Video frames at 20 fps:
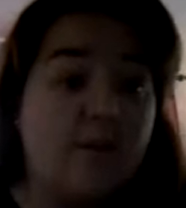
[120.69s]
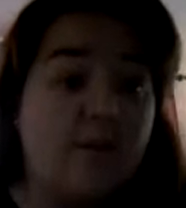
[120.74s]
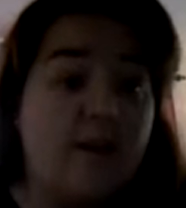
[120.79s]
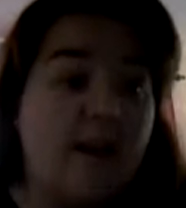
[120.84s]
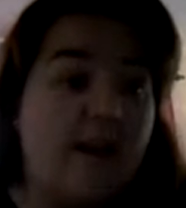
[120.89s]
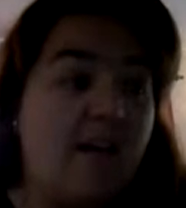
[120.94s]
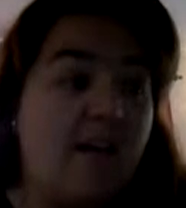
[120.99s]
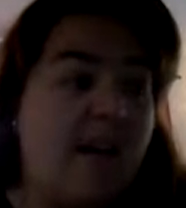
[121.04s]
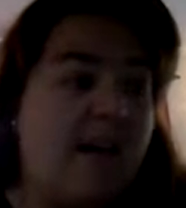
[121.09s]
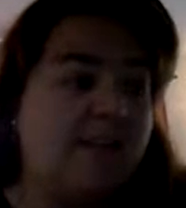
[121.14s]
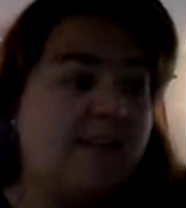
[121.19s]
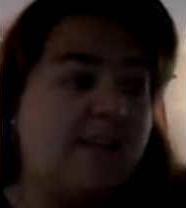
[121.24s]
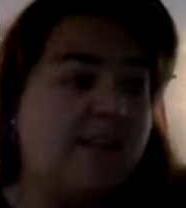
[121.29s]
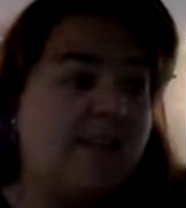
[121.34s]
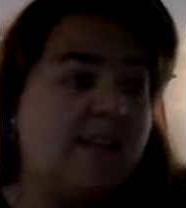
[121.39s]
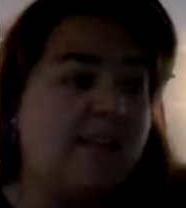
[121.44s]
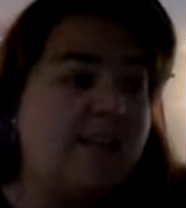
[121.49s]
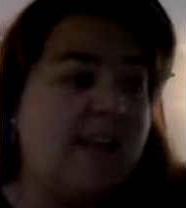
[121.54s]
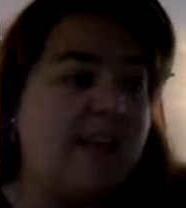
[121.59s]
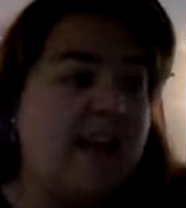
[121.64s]
the bile
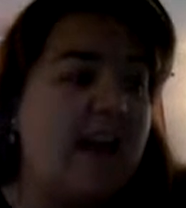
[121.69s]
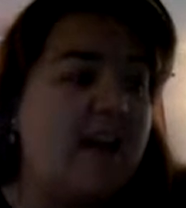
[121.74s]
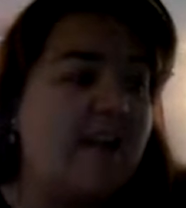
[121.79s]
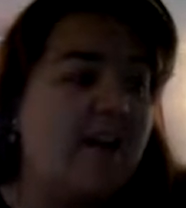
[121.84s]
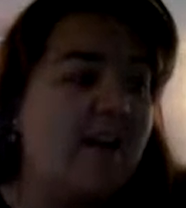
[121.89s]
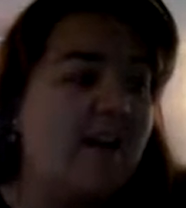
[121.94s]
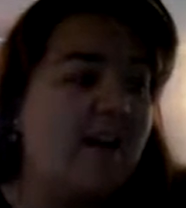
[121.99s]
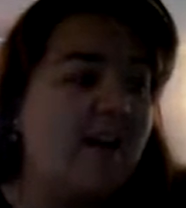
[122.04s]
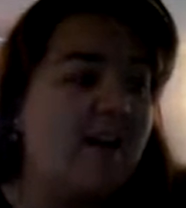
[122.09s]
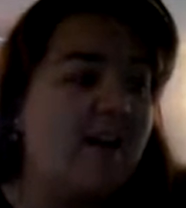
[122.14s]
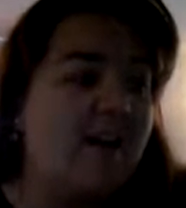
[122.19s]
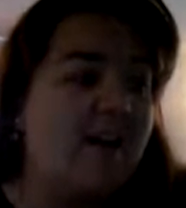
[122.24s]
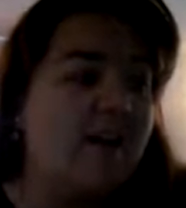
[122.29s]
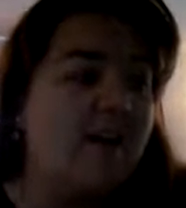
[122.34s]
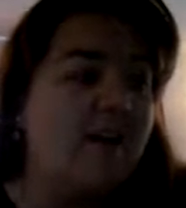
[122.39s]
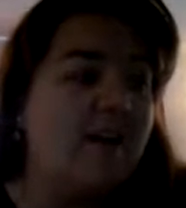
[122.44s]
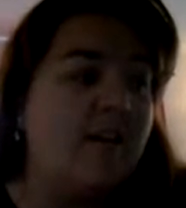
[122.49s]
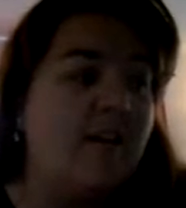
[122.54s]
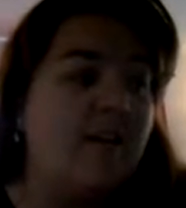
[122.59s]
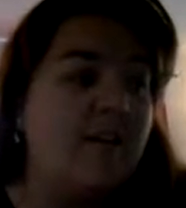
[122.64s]
acids
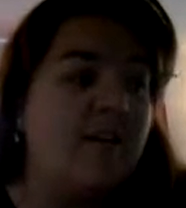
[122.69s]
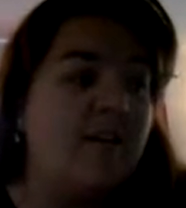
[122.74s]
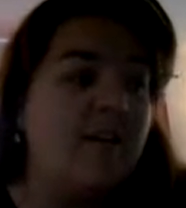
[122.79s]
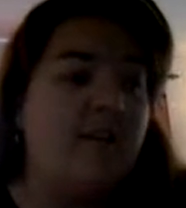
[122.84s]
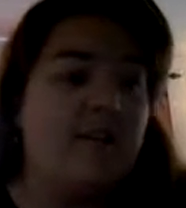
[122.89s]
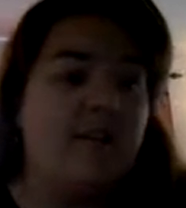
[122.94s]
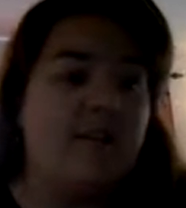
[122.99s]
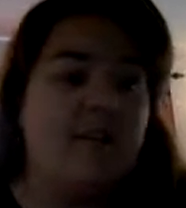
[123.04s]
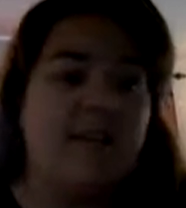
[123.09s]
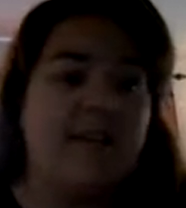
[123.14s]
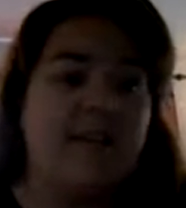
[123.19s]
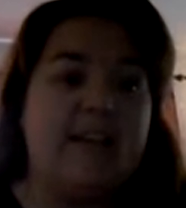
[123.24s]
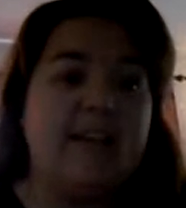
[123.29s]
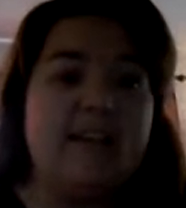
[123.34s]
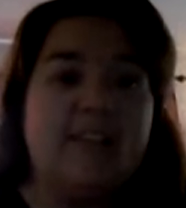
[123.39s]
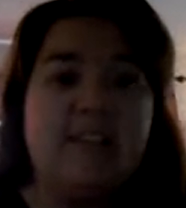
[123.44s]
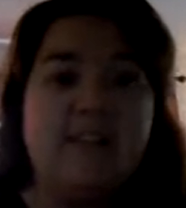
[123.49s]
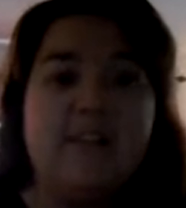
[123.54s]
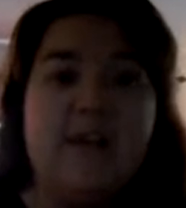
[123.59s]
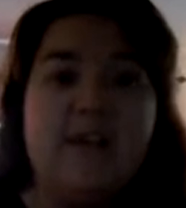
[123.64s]
together,
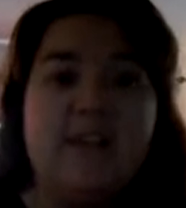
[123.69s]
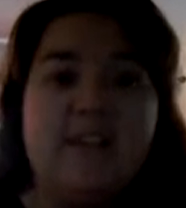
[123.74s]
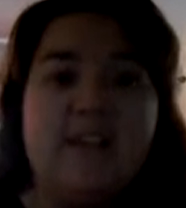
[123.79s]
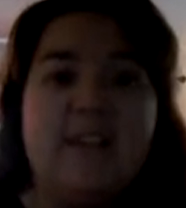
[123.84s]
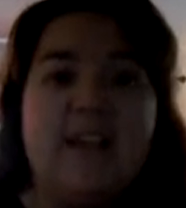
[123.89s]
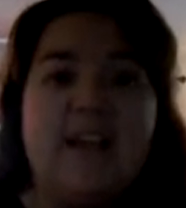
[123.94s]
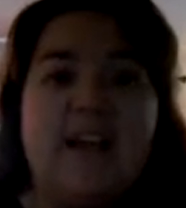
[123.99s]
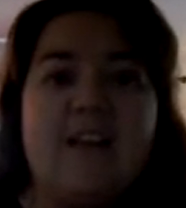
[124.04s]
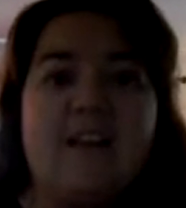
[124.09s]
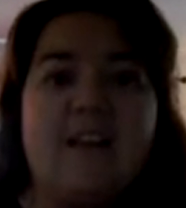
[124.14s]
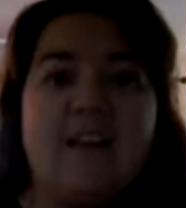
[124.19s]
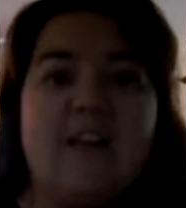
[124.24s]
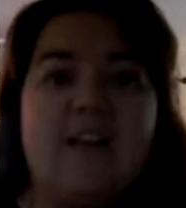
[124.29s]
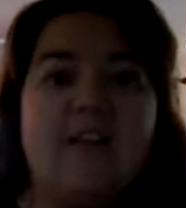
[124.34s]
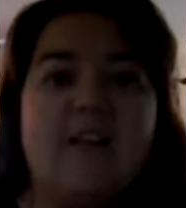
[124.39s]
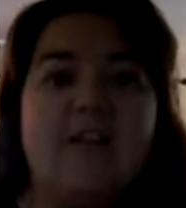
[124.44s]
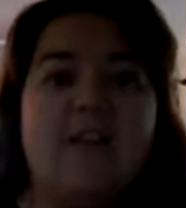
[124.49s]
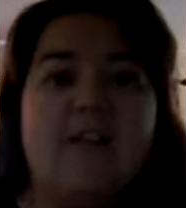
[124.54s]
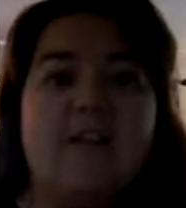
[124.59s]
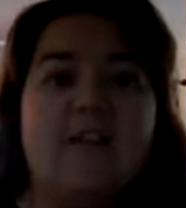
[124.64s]
gets them all
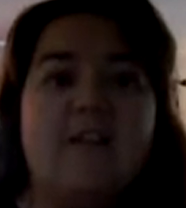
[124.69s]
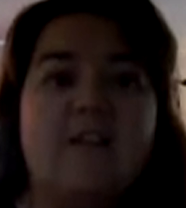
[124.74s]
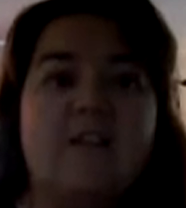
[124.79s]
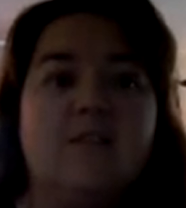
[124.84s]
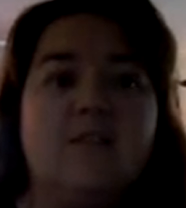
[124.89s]
together,